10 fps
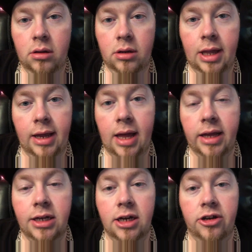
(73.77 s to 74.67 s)
Like, I
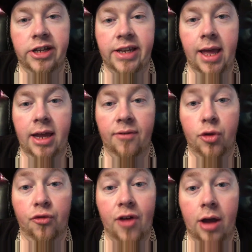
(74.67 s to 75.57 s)
could understand if
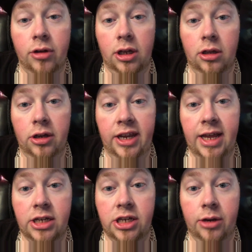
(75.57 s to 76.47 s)
you found a little
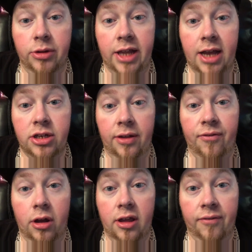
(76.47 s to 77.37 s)
niche and it was actually
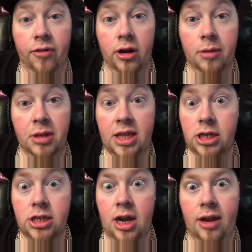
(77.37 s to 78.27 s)
fucking funny, but that
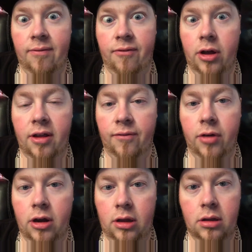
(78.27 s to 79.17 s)
shit ain't even fucking
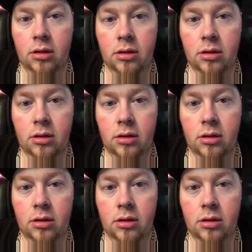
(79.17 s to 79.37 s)
funny.